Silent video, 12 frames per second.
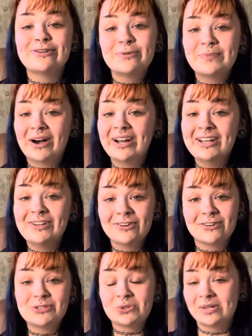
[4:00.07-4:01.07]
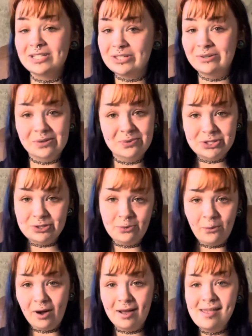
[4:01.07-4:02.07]
your body your choice you do what you
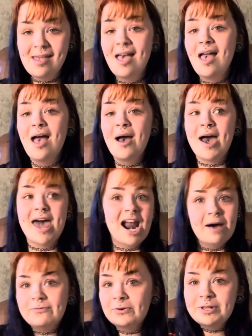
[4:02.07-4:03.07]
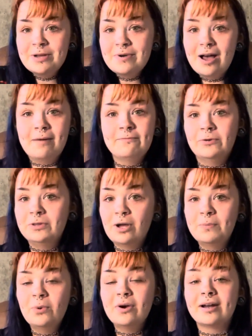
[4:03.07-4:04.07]
want and I'm fully I'm fully
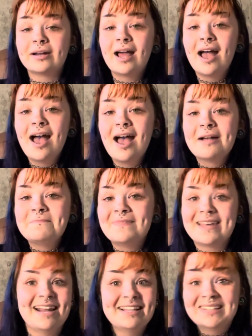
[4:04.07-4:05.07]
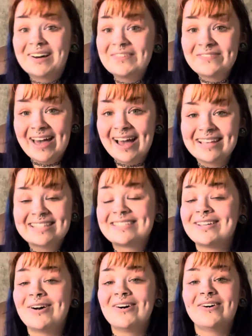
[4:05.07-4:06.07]
on board and I love that
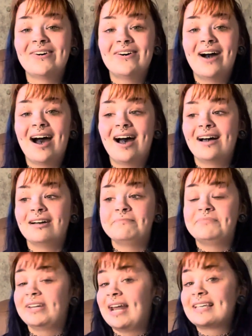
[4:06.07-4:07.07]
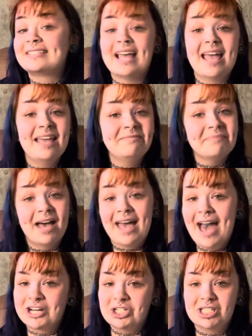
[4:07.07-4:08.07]
so uh, the next day I
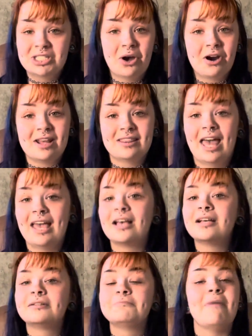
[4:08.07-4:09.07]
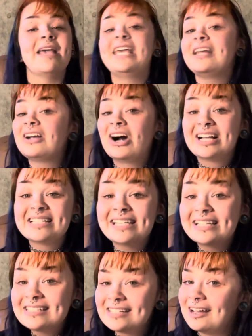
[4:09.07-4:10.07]
actually started like making
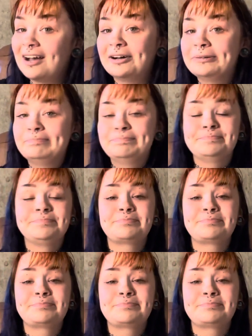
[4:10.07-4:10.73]
content um,